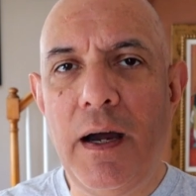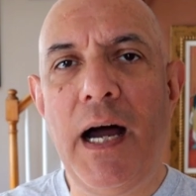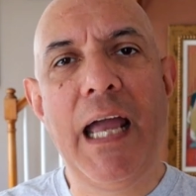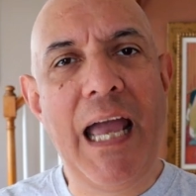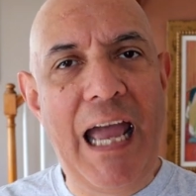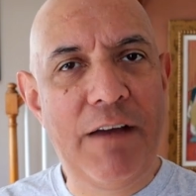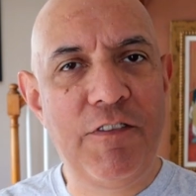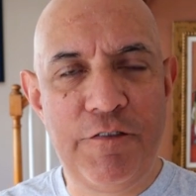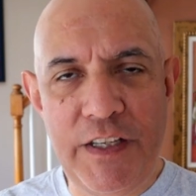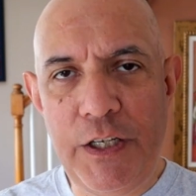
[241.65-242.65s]
I have
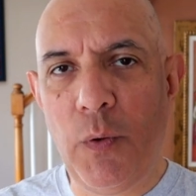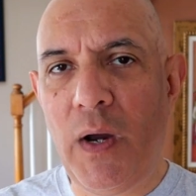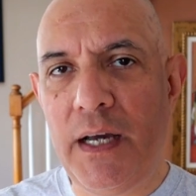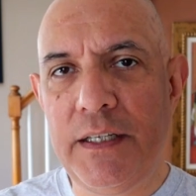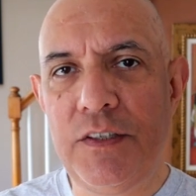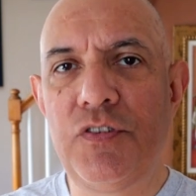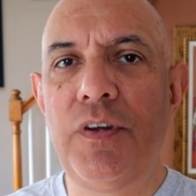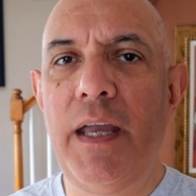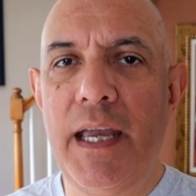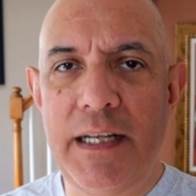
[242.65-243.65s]
a video on it
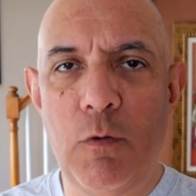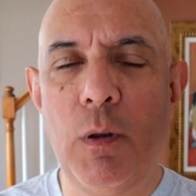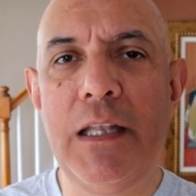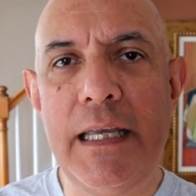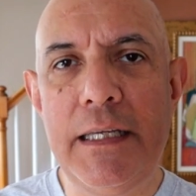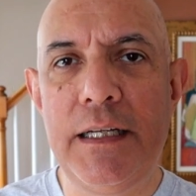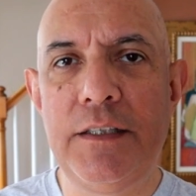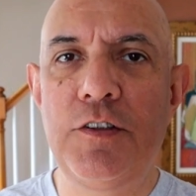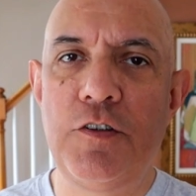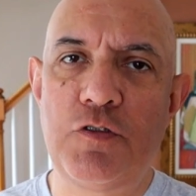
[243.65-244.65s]
and I will link it in
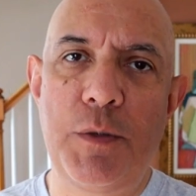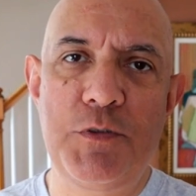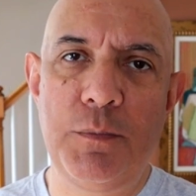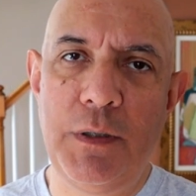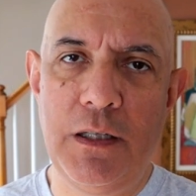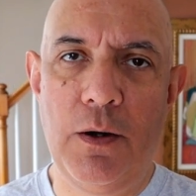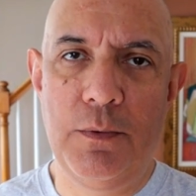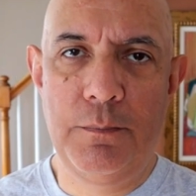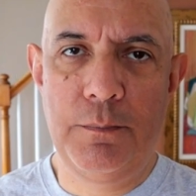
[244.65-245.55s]
the description below.